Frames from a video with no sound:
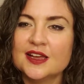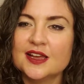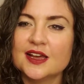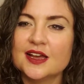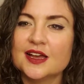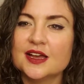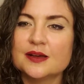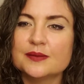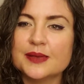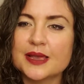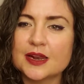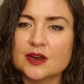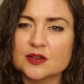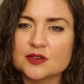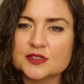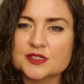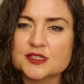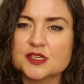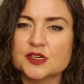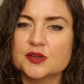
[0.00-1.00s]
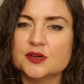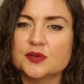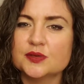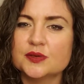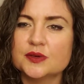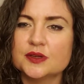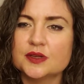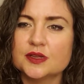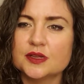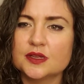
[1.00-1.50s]
And
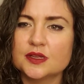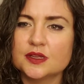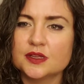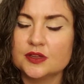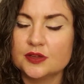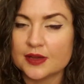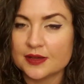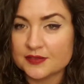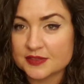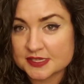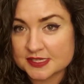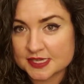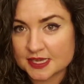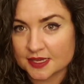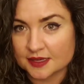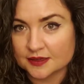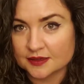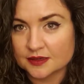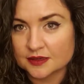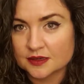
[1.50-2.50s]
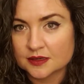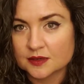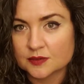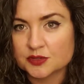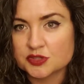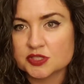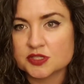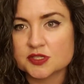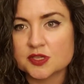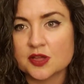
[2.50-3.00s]
also you have the Sun,
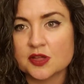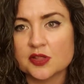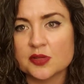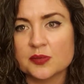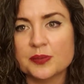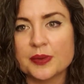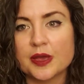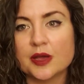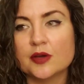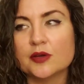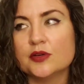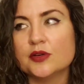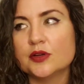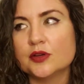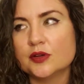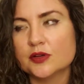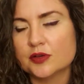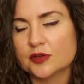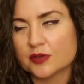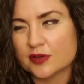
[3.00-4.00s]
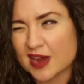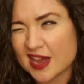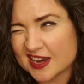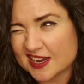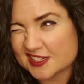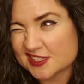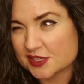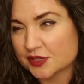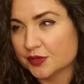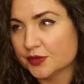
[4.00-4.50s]
which is all about
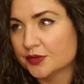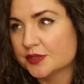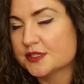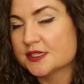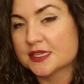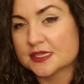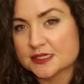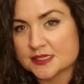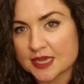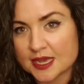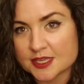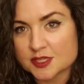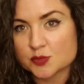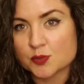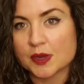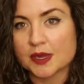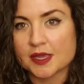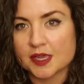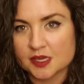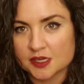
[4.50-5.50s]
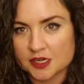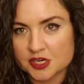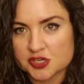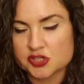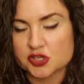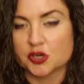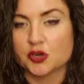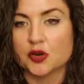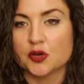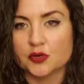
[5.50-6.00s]
gratitude, success,
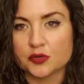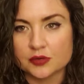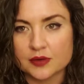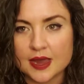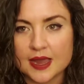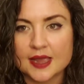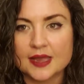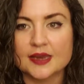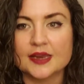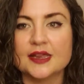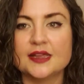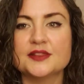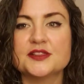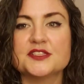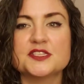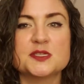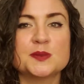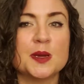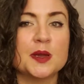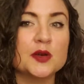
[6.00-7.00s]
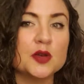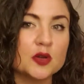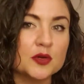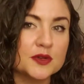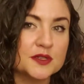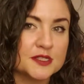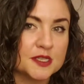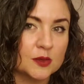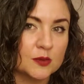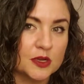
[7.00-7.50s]
recognition, notoriety. This is about
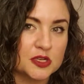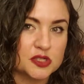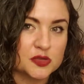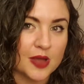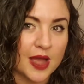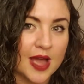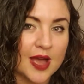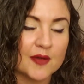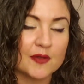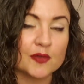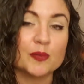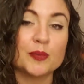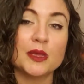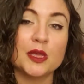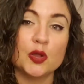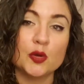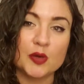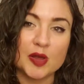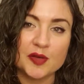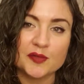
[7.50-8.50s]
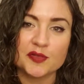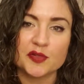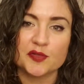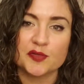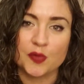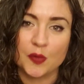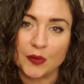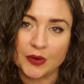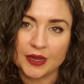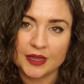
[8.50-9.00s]
noticing what you have and being grateful
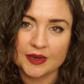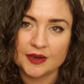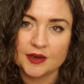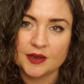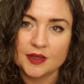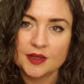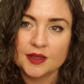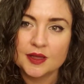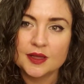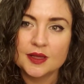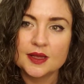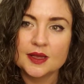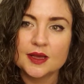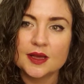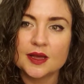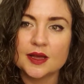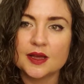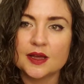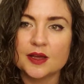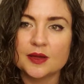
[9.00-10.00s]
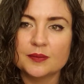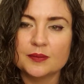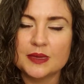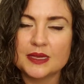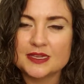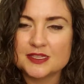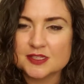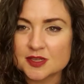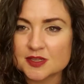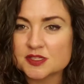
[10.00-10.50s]
for it.
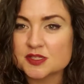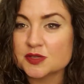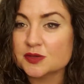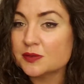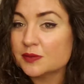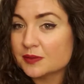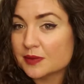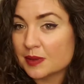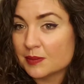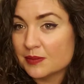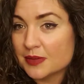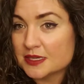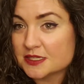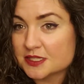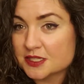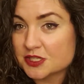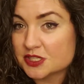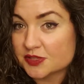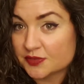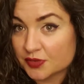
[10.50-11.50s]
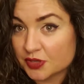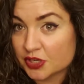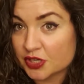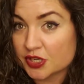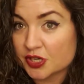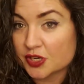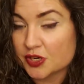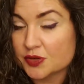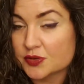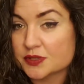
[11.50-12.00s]
It's also a message of good
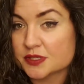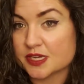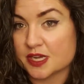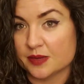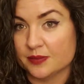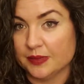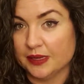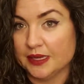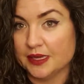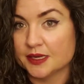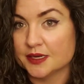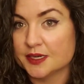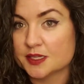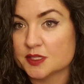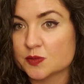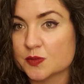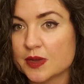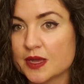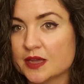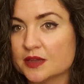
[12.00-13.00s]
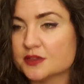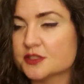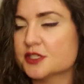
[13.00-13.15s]
news coming in as well.